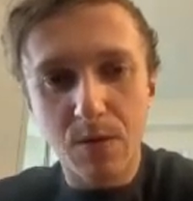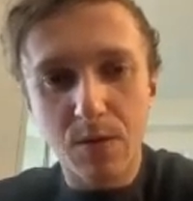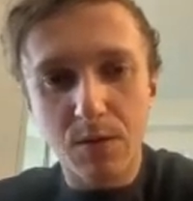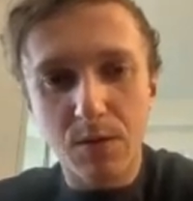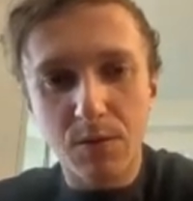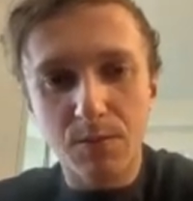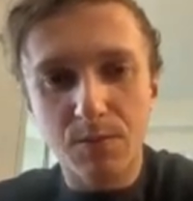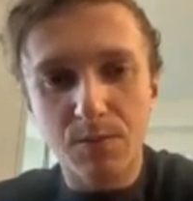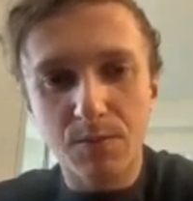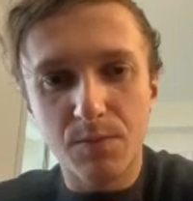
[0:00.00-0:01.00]

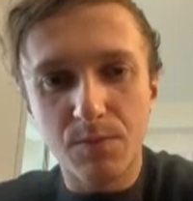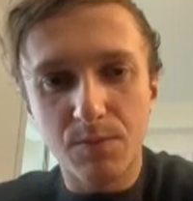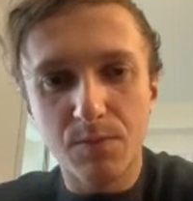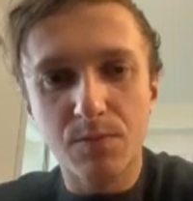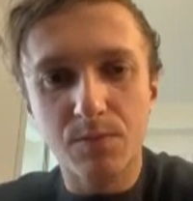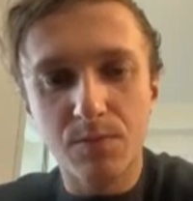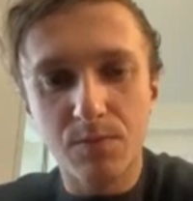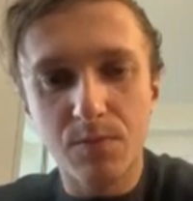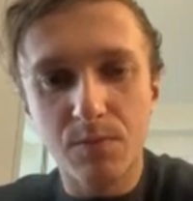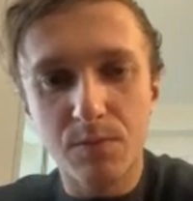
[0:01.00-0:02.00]

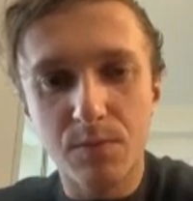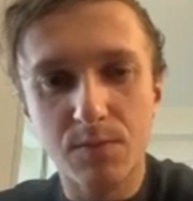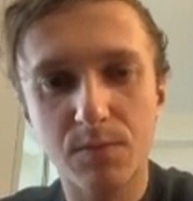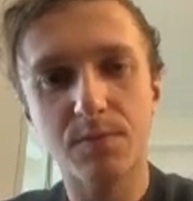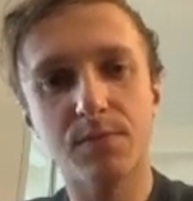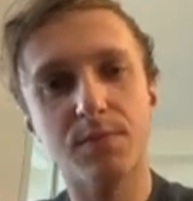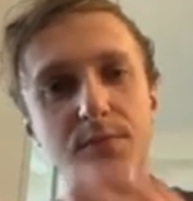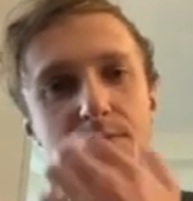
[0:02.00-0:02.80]
This person isn't speaking.